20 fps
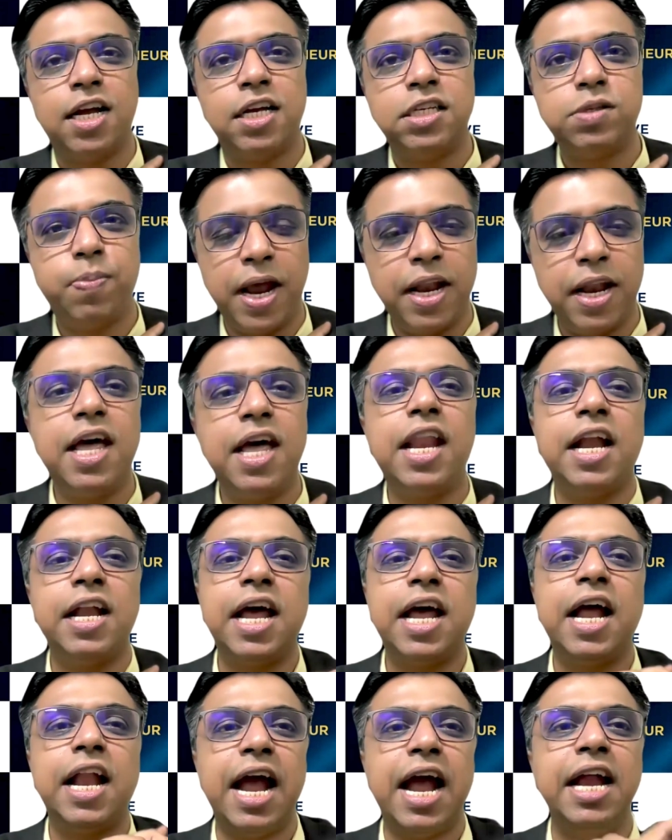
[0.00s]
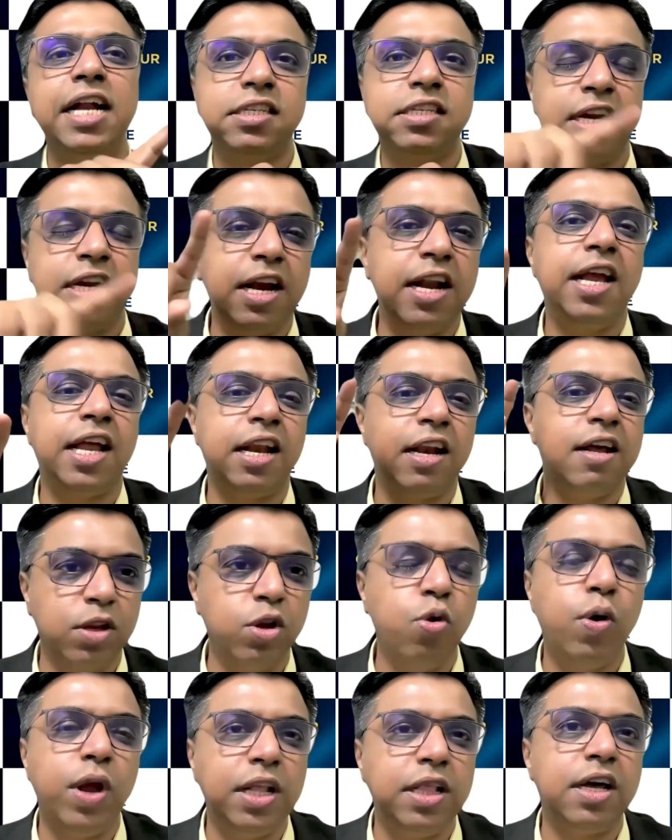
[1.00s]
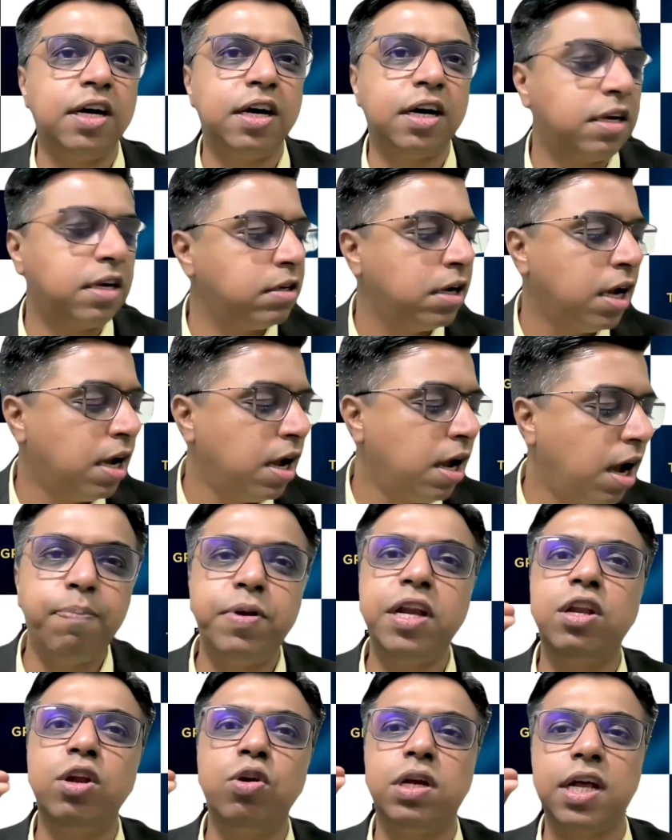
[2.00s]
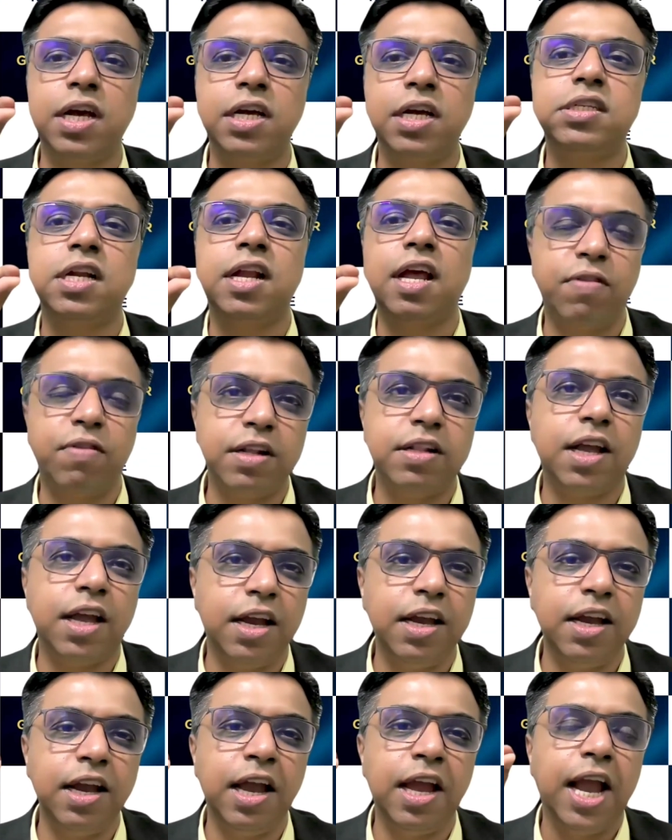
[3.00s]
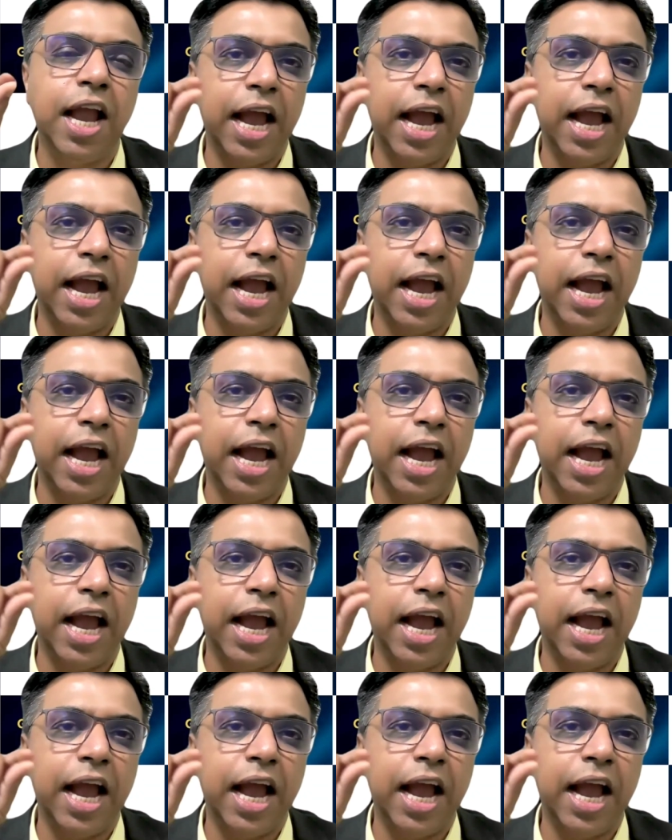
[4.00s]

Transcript: spent their entire nights reading and doing the aptitude test and everything,